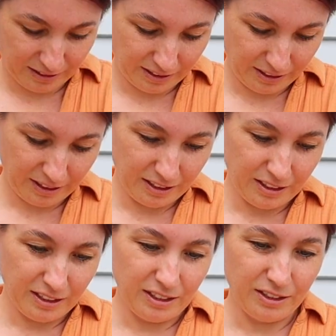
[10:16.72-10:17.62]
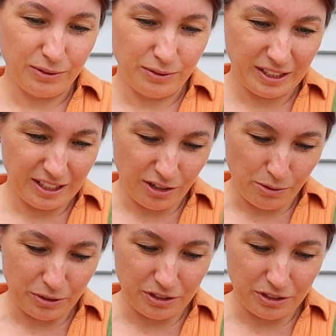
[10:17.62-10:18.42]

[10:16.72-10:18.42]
I don't really know what